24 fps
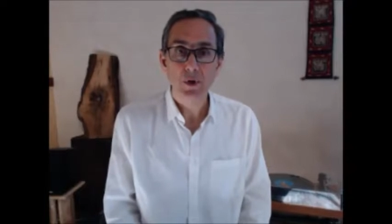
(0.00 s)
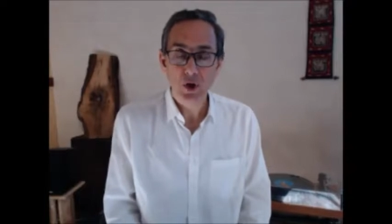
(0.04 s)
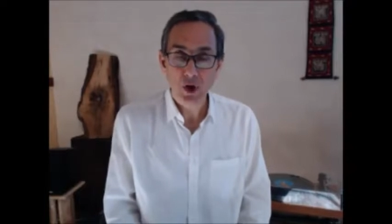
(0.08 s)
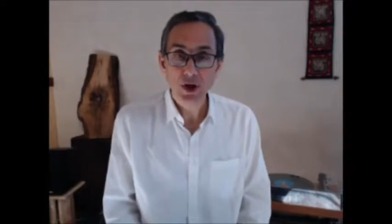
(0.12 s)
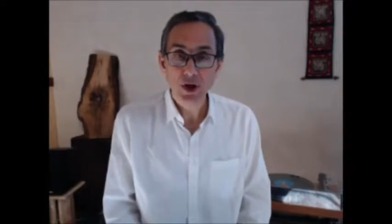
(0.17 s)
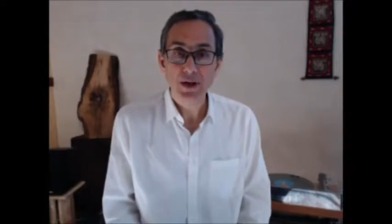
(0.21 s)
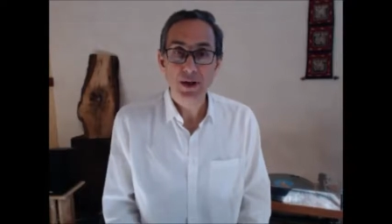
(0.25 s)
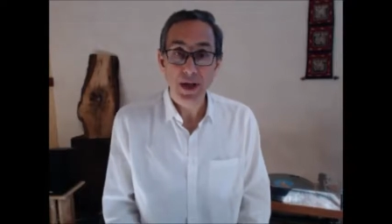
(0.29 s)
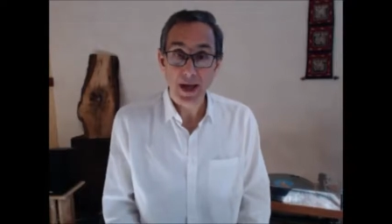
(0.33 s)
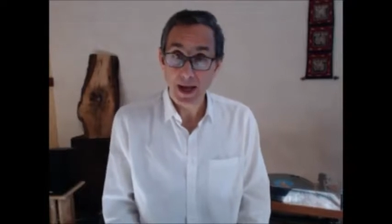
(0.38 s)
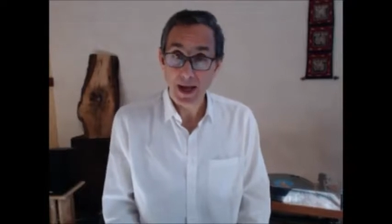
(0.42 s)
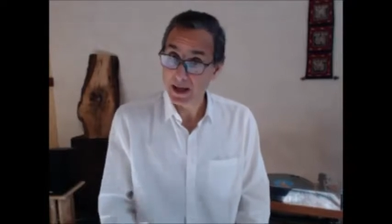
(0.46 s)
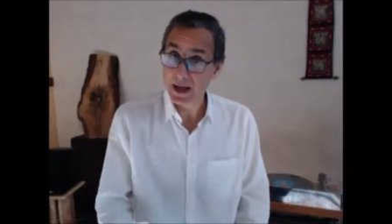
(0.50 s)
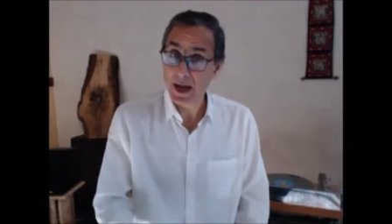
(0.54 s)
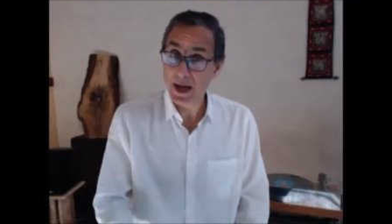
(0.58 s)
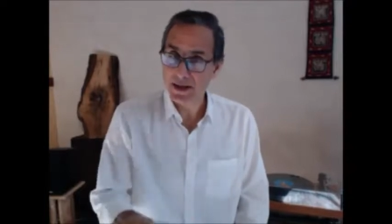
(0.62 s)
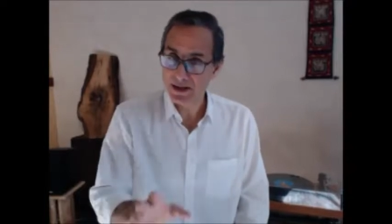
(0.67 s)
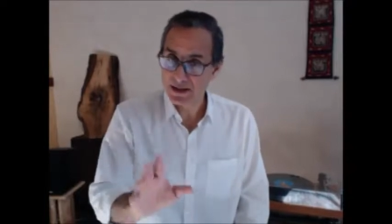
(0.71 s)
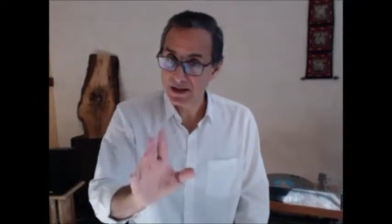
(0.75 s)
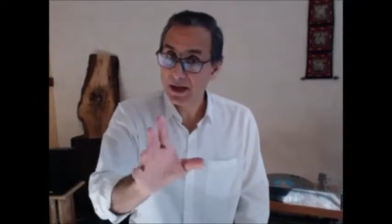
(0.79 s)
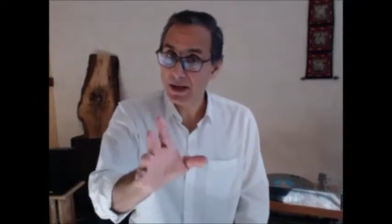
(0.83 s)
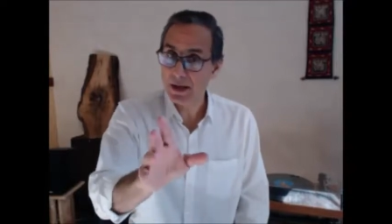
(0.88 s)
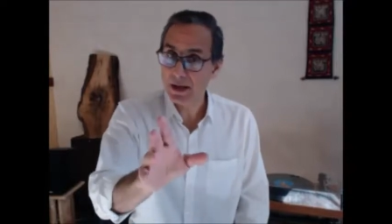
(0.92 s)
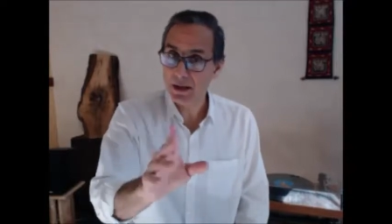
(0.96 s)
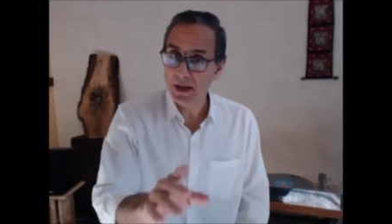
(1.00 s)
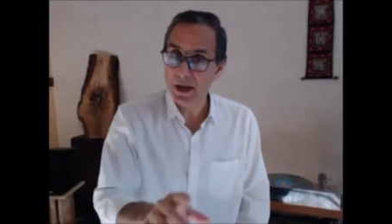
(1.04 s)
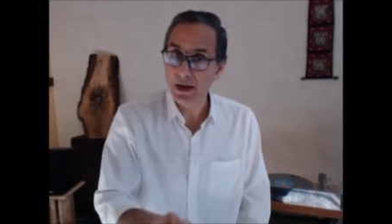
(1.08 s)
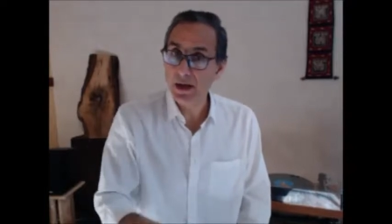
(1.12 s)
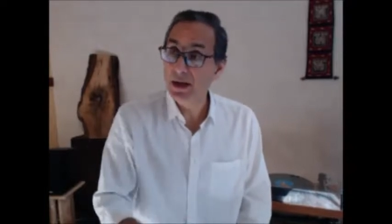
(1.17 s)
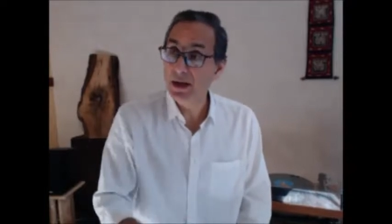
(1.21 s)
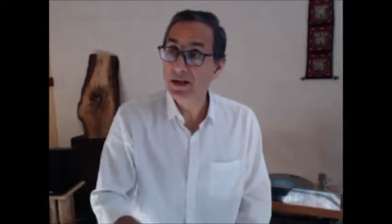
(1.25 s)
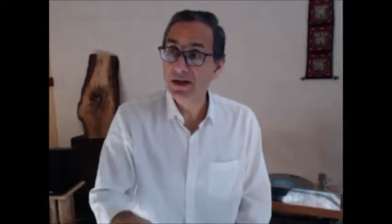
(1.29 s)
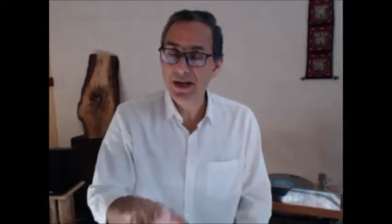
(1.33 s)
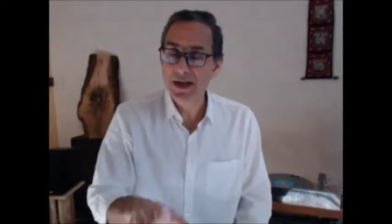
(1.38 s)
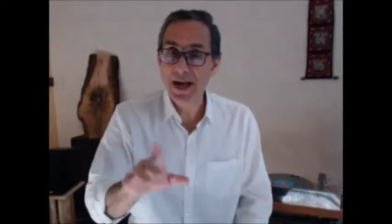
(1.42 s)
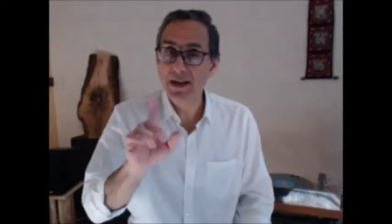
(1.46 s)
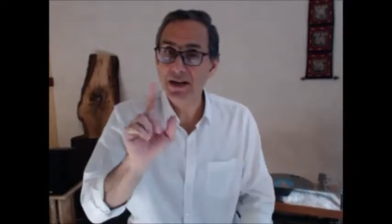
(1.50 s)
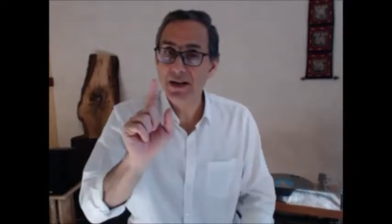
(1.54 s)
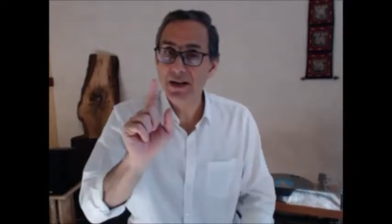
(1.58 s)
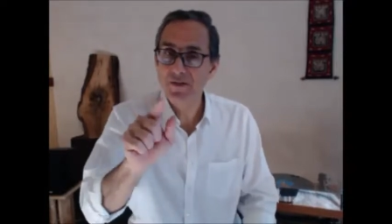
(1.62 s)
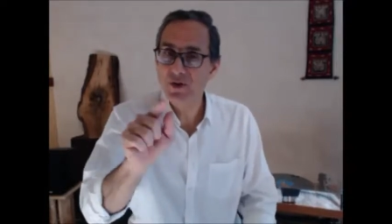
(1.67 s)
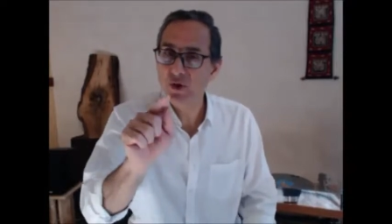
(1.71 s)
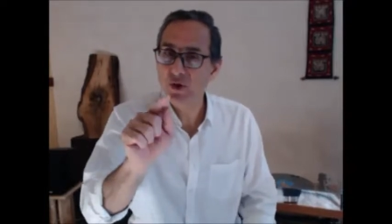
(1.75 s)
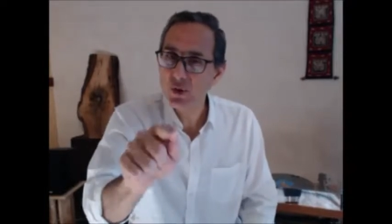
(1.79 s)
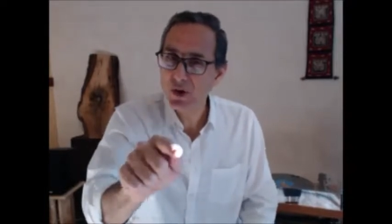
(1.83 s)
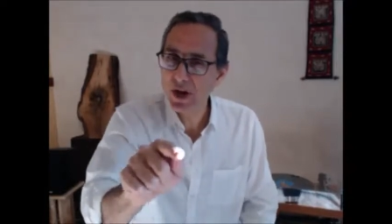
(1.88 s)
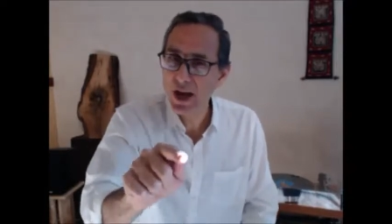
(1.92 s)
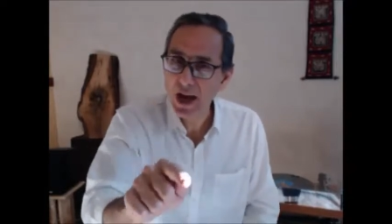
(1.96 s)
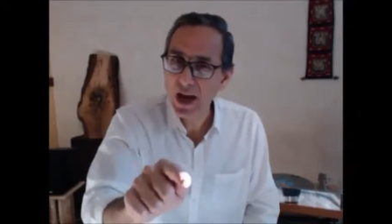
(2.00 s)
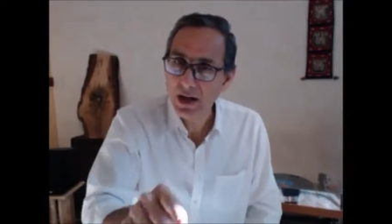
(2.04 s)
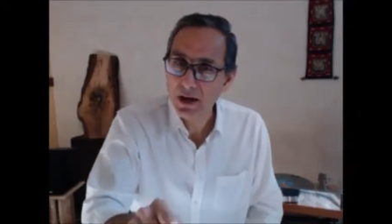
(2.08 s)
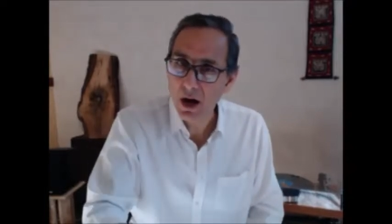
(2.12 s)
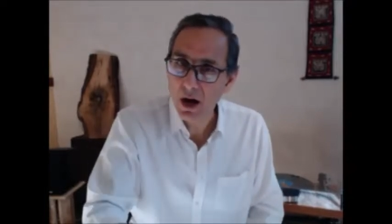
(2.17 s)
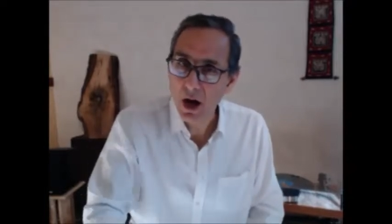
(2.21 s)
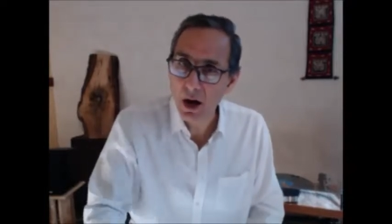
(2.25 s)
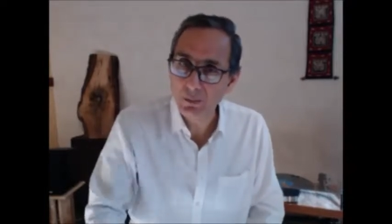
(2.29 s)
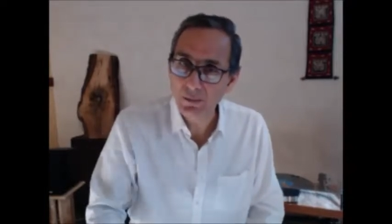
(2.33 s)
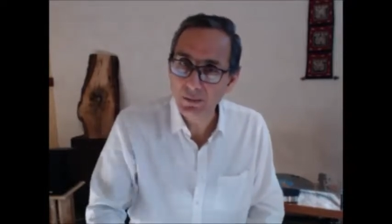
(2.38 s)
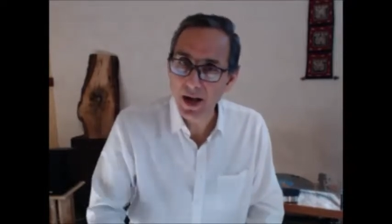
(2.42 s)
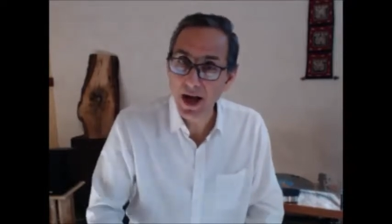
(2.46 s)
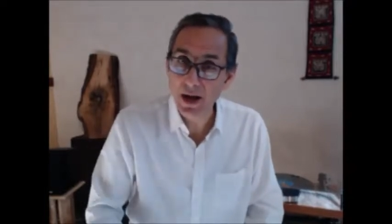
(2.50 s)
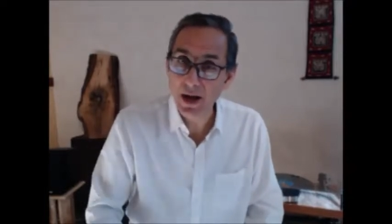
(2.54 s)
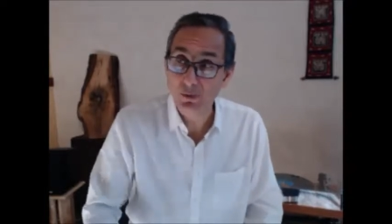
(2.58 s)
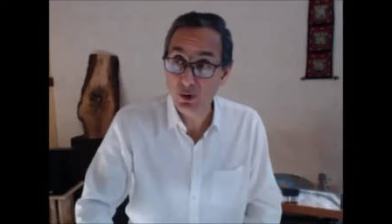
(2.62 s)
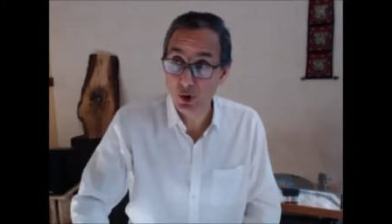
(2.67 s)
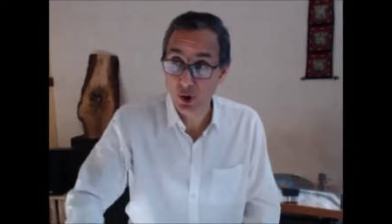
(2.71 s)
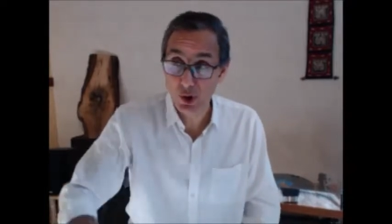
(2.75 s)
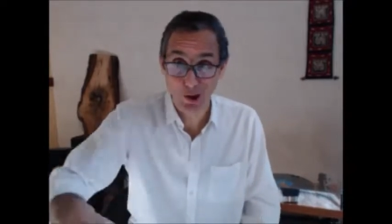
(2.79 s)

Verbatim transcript: Good. And I did. And he said, if you can't calm down,